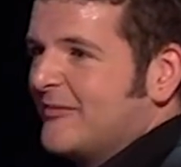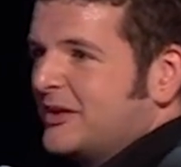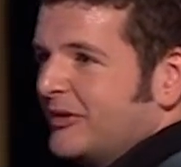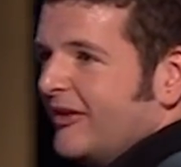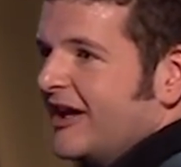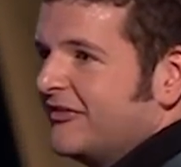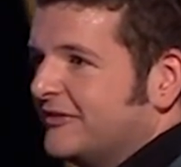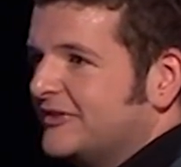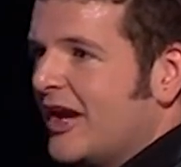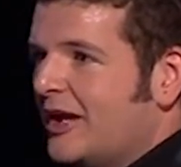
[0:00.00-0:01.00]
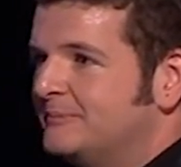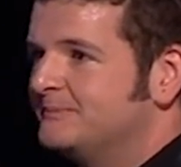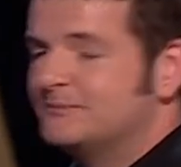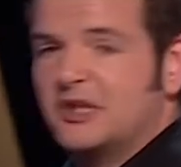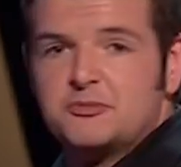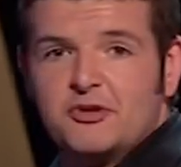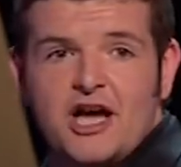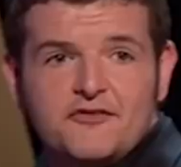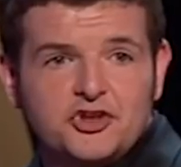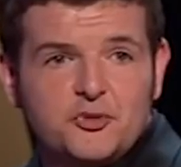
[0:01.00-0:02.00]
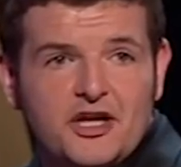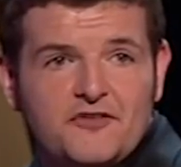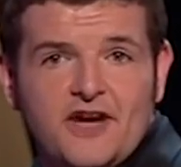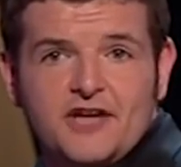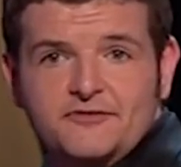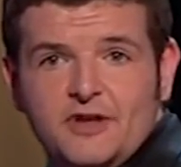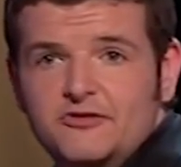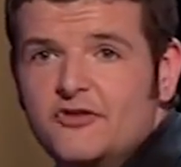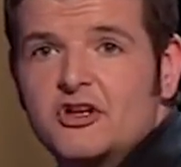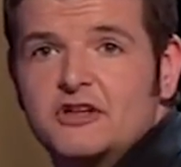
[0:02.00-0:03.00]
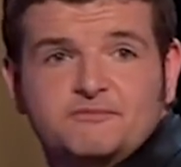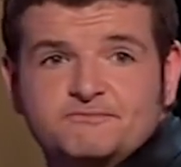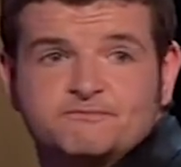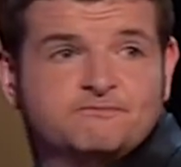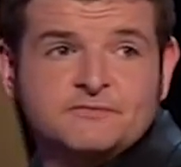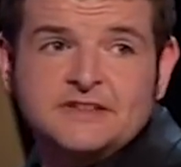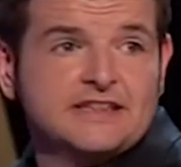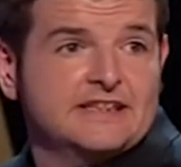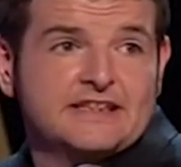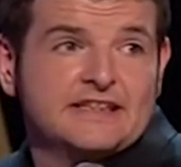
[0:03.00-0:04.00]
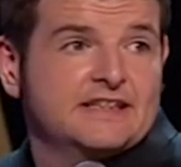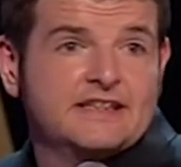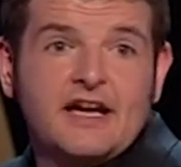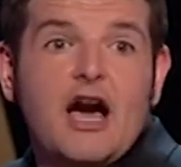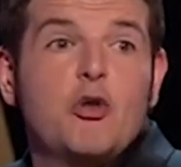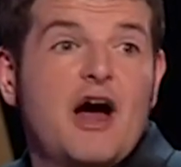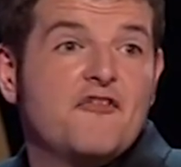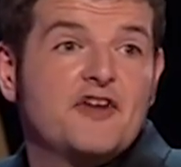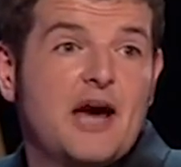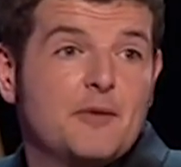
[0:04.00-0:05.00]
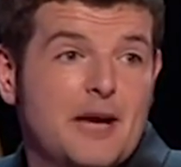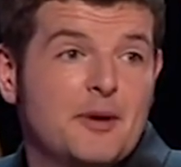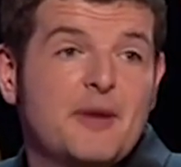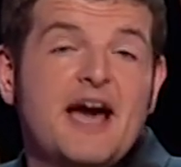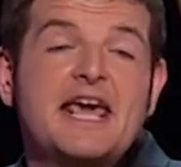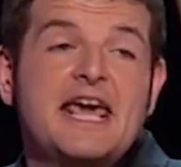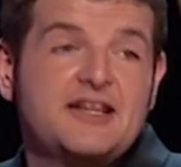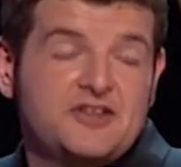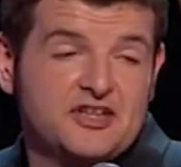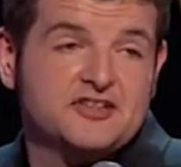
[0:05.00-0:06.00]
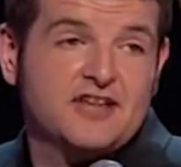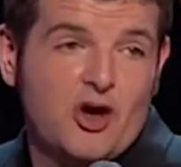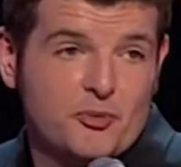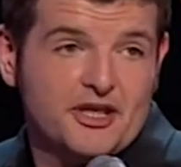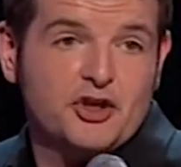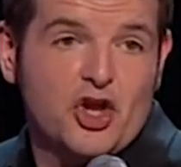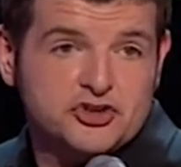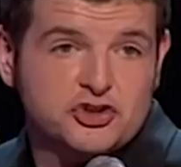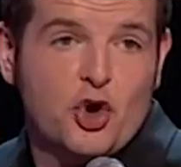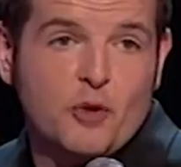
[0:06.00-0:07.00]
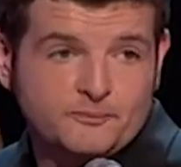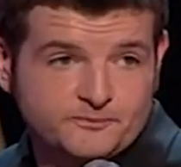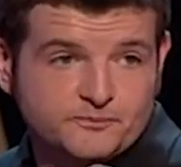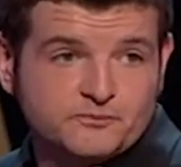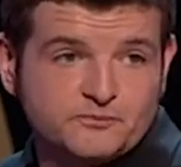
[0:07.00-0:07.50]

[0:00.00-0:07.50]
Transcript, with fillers: made me laugh at 10, makes me laugh at 25. I'll fucking... I'll laugh at that when I'm in my 80s. I'll be in a nursing home